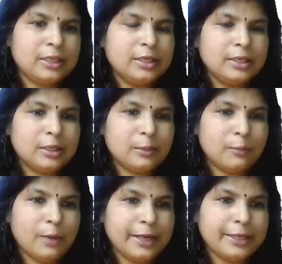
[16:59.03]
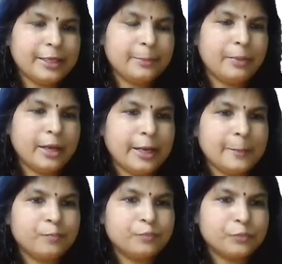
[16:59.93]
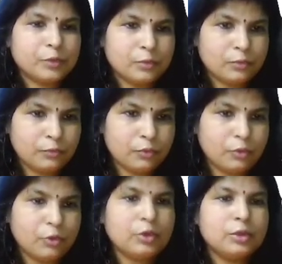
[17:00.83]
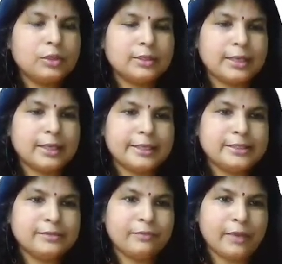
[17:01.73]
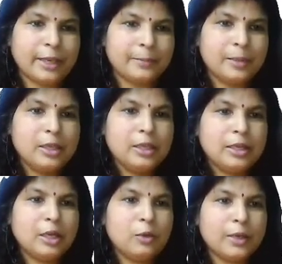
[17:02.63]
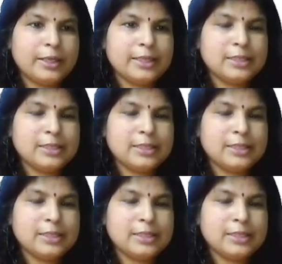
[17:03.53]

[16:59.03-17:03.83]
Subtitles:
divided by 4, that is 5. Now what is our